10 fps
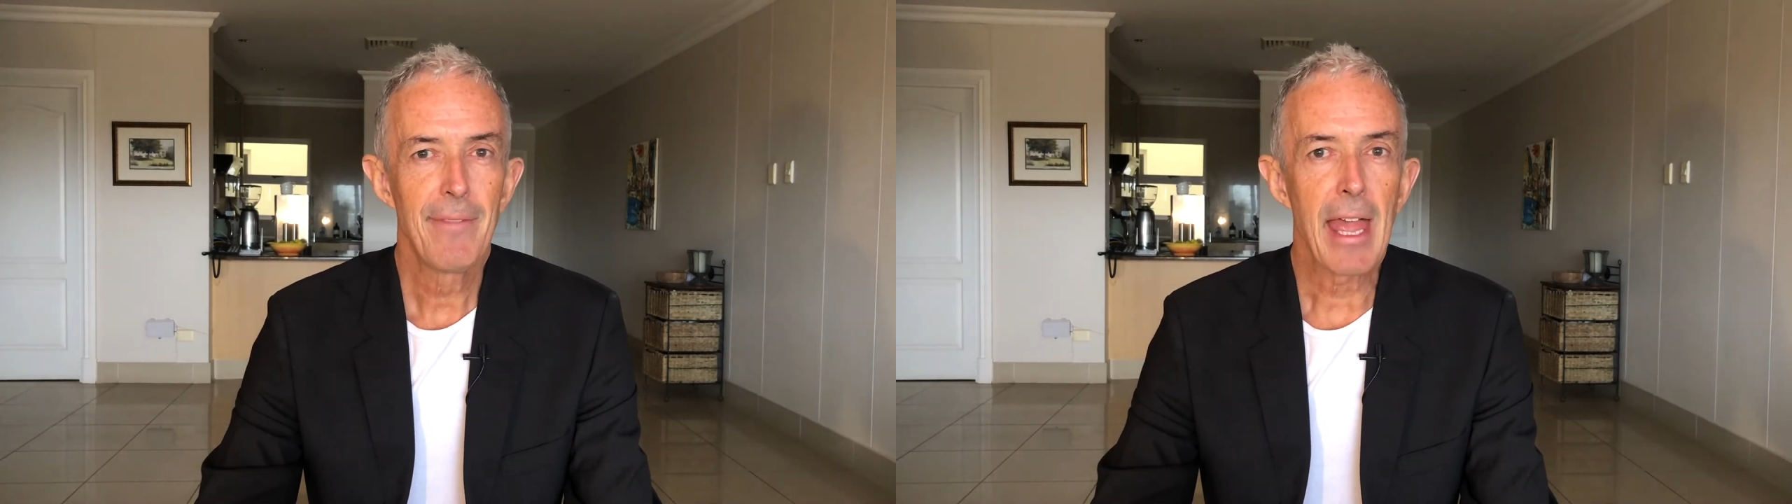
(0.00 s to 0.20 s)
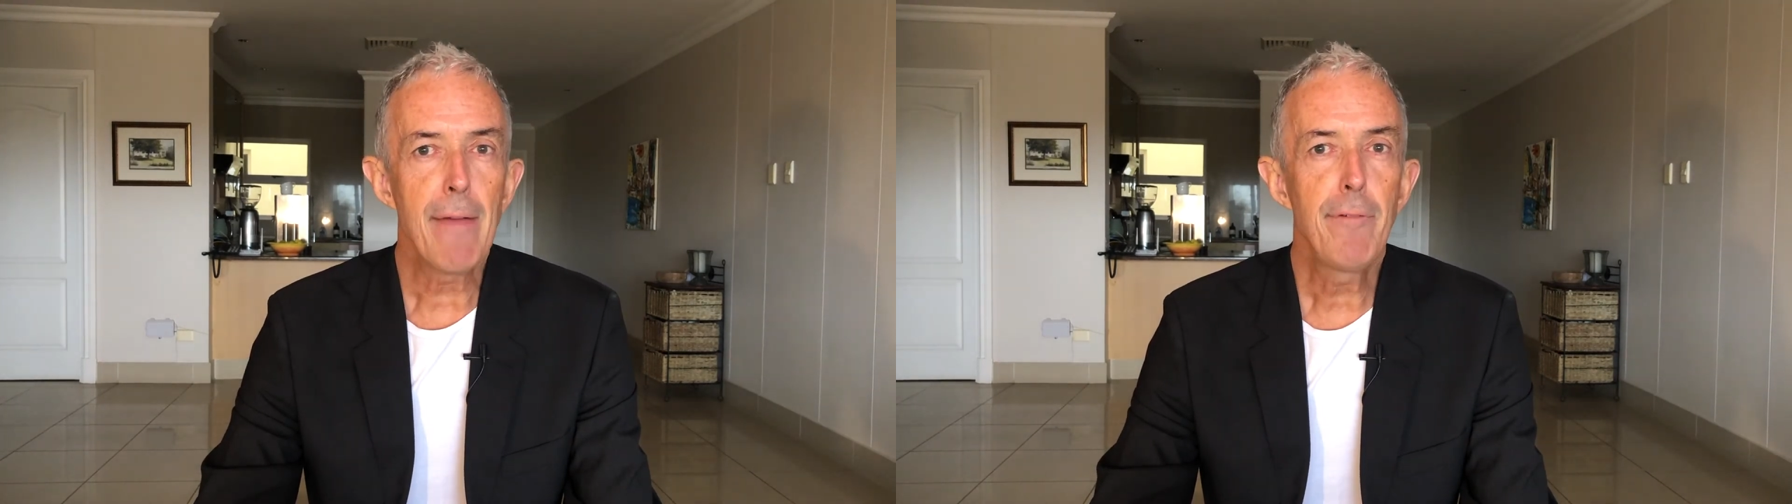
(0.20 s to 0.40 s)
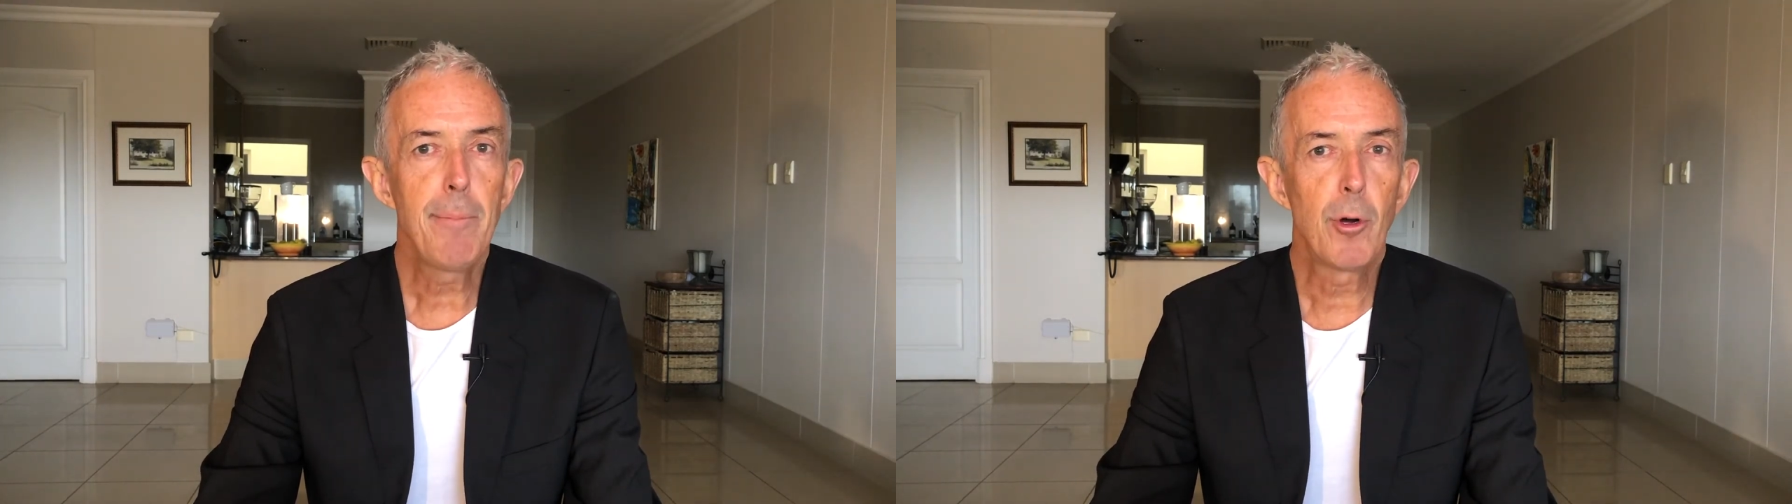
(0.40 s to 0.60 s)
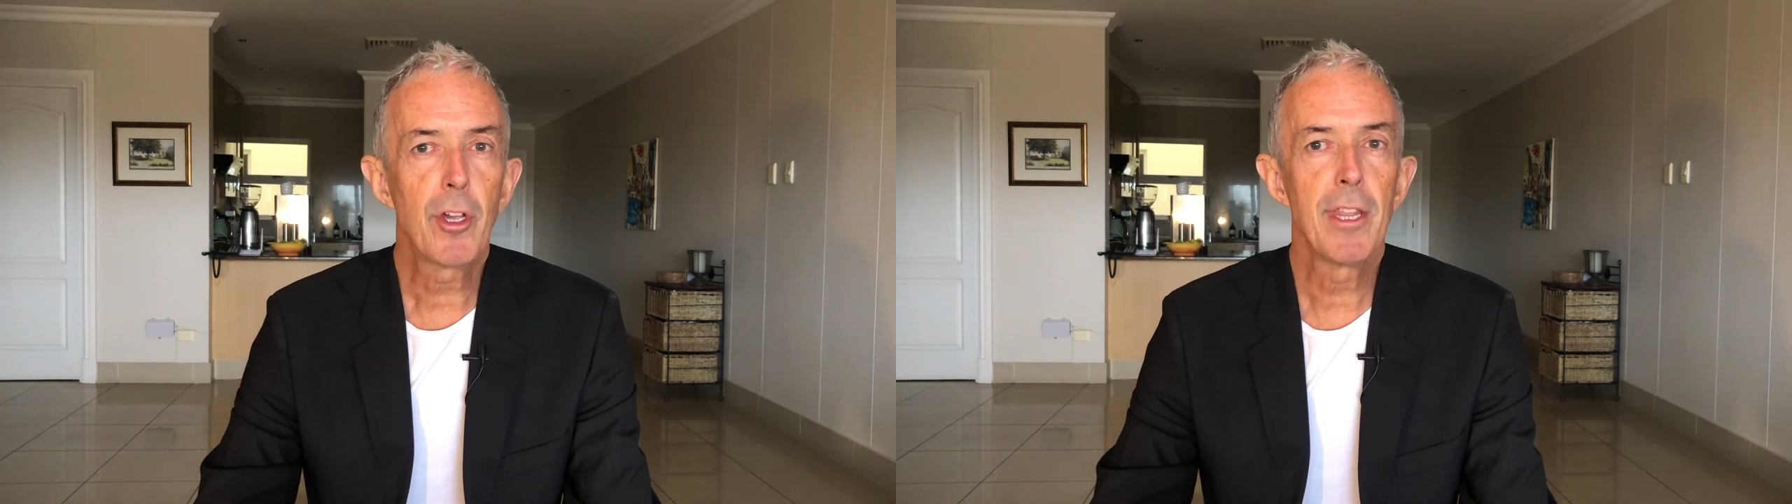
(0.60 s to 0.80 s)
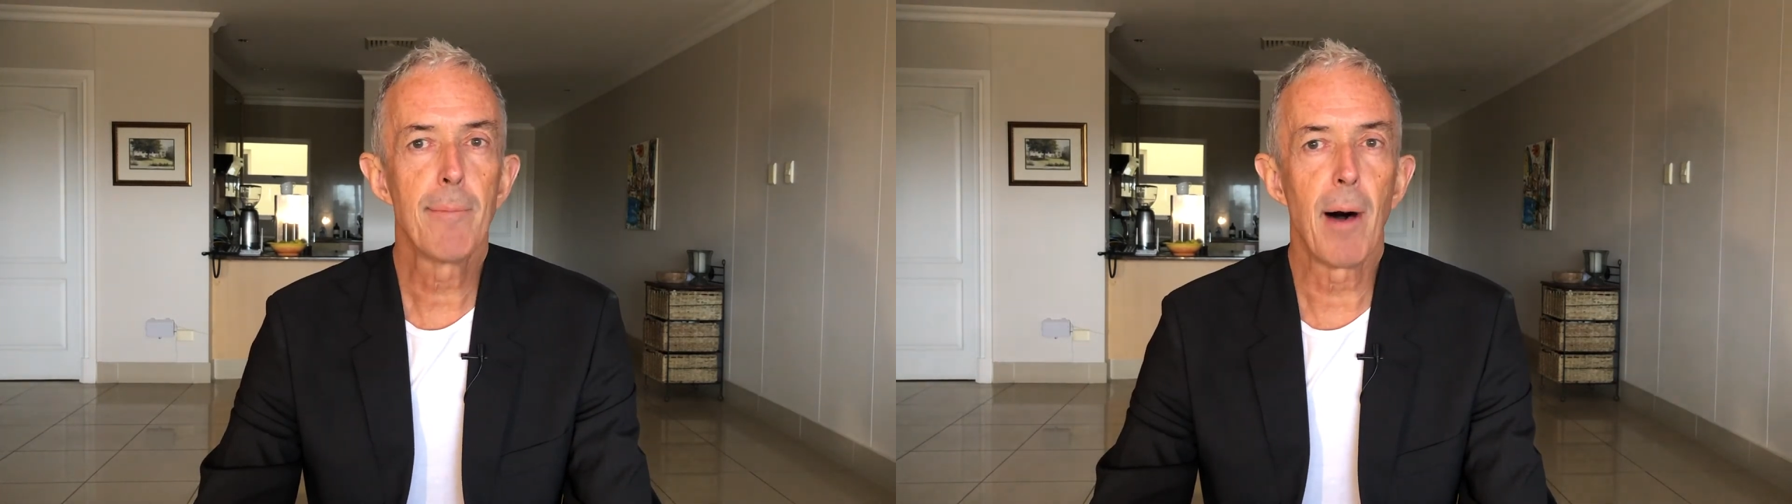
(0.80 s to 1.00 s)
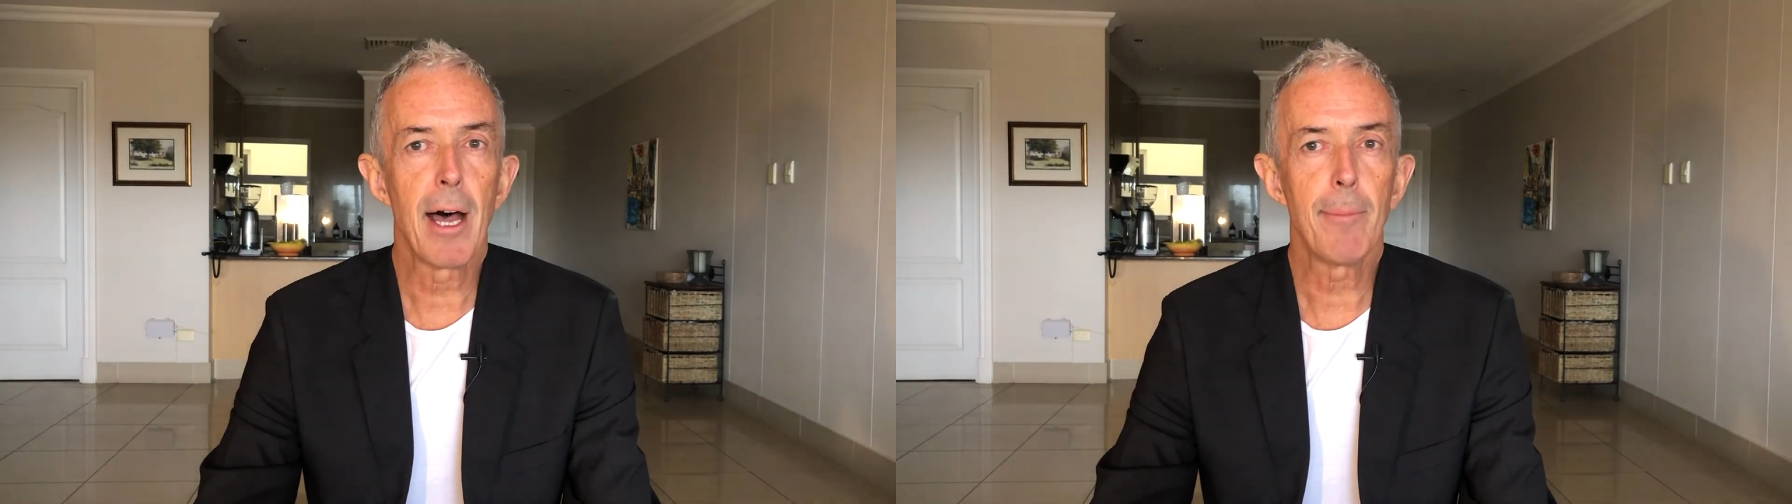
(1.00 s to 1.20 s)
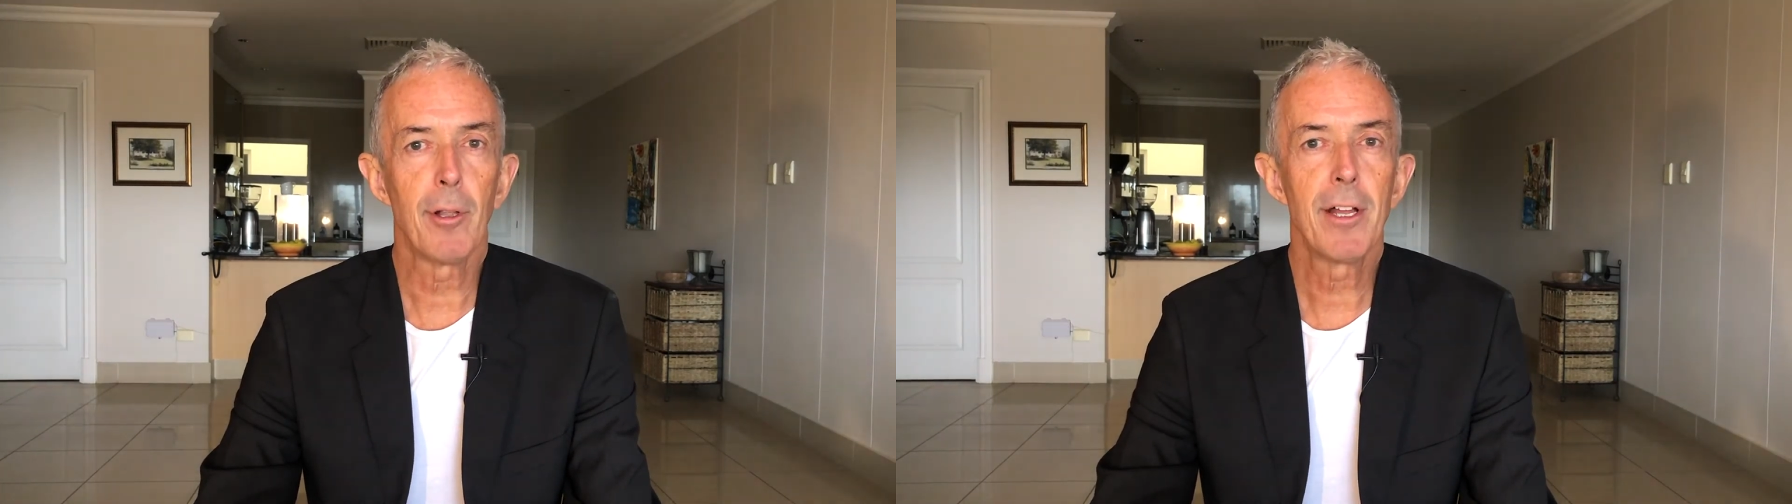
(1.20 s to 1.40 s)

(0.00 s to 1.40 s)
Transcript: Every book in the Bible